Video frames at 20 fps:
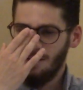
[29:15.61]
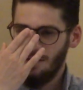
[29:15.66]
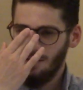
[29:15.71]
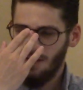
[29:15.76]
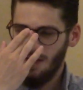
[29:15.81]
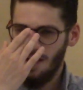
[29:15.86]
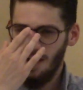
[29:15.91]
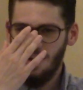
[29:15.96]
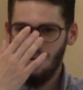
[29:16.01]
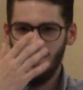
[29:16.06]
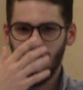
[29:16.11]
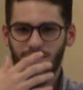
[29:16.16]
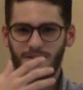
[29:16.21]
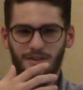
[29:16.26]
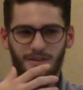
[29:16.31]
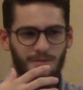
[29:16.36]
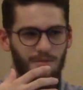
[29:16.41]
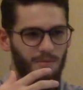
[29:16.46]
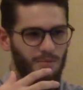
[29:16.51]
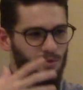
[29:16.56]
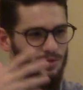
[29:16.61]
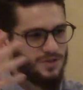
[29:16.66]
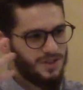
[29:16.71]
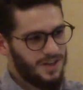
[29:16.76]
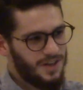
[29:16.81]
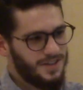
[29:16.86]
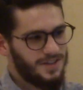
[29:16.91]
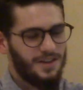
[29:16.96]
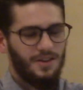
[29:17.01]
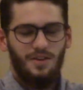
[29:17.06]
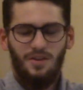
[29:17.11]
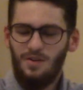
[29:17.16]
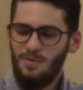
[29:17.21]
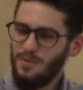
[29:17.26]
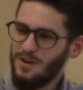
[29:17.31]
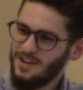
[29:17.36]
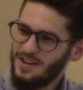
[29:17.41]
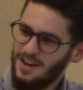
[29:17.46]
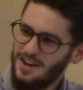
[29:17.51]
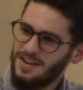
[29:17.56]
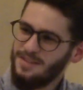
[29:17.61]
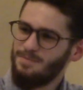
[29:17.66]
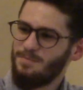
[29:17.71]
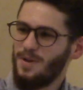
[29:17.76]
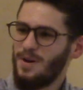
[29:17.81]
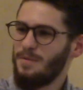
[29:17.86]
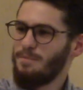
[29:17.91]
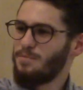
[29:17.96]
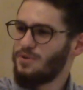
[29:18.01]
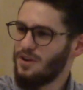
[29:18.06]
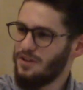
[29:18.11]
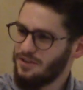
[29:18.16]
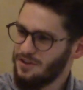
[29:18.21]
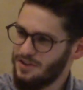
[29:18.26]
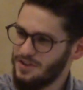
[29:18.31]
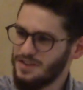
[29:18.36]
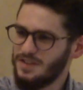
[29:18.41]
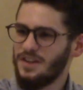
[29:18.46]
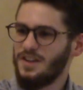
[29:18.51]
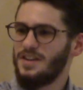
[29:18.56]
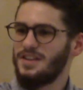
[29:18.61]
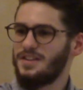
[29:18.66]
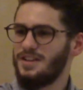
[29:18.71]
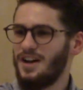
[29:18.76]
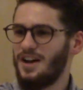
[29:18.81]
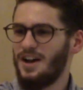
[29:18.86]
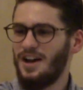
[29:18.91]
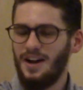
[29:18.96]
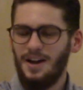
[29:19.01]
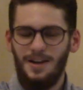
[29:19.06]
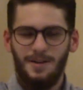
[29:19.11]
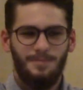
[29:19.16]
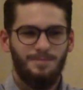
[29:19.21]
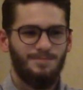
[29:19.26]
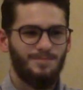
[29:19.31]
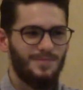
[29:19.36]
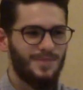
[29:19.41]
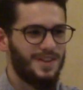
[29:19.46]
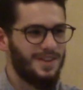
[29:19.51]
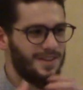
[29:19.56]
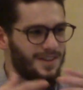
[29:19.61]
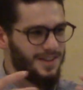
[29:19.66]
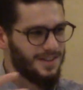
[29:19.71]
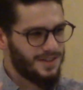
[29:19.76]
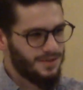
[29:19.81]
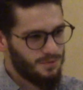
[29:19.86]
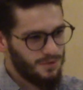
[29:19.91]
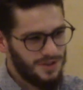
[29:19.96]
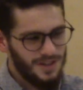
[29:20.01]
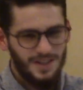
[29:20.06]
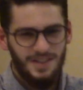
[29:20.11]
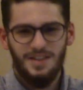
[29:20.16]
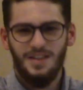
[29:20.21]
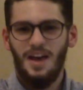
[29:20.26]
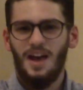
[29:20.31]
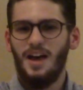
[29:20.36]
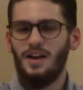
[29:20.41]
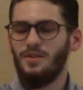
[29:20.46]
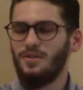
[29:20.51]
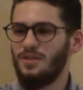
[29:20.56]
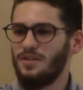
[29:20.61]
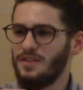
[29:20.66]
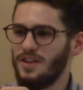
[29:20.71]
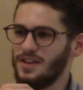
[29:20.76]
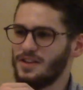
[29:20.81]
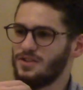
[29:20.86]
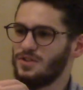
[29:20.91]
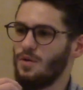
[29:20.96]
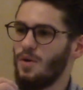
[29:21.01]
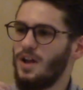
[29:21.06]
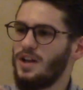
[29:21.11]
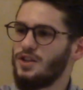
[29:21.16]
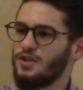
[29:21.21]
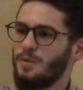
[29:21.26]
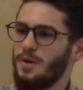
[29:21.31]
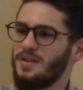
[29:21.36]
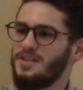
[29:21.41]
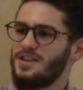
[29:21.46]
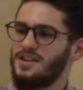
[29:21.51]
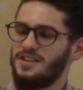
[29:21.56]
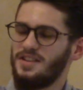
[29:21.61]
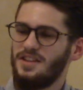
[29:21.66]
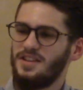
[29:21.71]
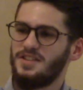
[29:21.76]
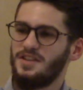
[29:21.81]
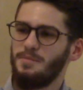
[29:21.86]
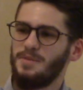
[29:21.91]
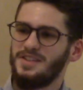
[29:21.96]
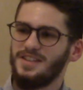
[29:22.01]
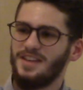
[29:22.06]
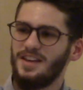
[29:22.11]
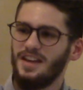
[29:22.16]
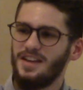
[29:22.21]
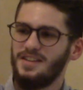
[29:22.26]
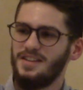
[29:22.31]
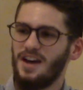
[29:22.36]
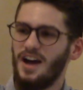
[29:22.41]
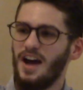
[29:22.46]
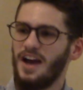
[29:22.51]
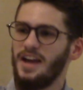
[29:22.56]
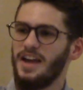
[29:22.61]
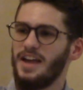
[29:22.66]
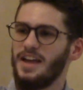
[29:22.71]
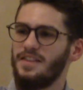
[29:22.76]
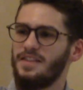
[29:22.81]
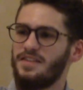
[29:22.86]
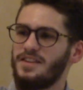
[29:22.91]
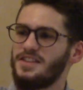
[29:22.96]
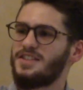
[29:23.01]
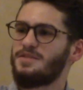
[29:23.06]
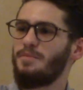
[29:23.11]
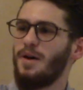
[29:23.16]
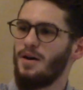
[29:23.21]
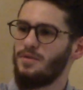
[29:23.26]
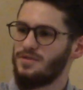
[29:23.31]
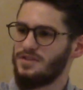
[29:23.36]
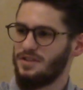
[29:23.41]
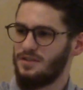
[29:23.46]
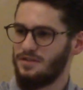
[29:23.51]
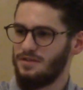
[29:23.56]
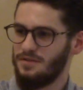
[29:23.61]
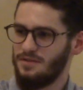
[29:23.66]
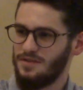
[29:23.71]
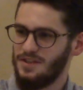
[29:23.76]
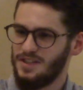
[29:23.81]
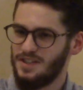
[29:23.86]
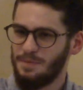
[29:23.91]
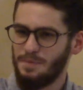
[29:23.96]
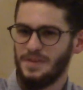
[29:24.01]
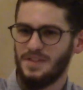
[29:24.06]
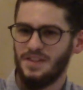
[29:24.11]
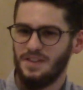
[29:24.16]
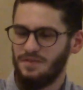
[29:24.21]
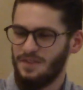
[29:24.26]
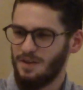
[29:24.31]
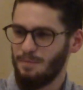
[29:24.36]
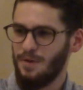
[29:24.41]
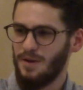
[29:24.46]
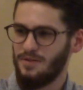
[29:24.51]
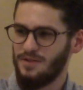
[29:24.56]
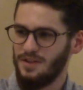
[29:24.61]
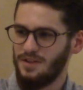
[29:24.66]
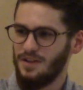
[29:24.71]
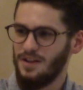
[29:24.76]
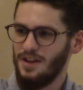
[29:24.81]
Okay? Musa is like, oh my God, my brother is going to die. That's really sad and all that. So Allah subhanahu wa ta'ala tells him he's going to die in this mountain, this specific mountain.